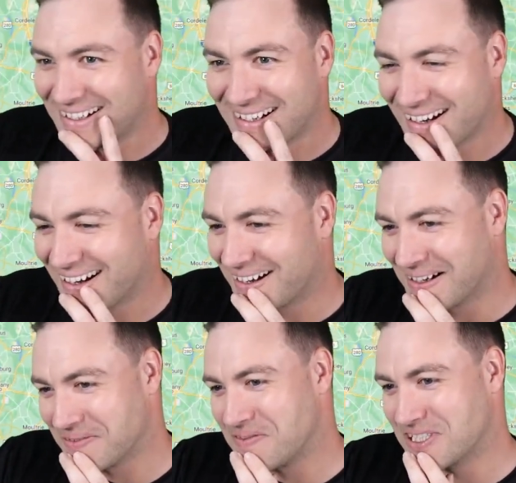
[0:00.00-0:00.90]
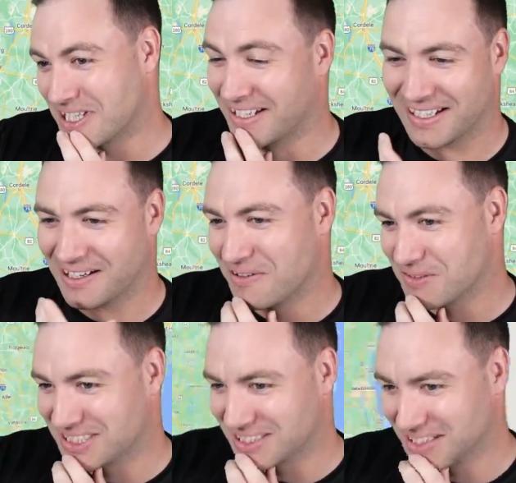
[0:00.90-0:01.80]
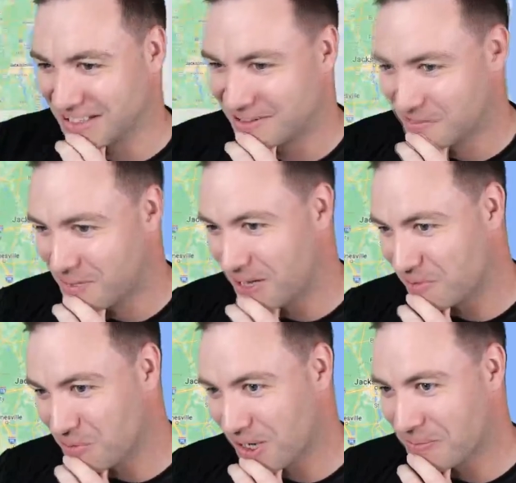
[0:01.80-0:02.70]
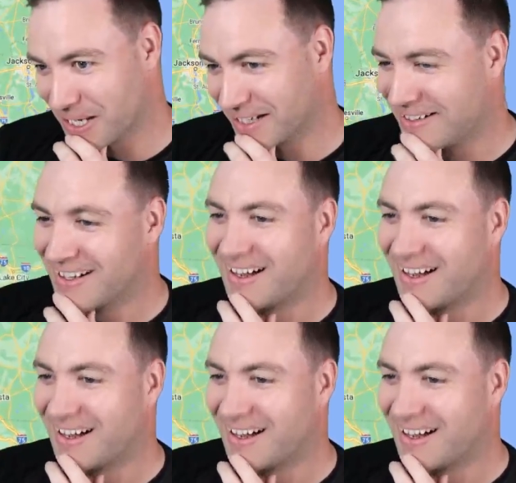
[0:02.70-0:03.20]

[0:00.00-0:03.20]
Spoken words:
So yeah, I must have hit Alabama. My bad.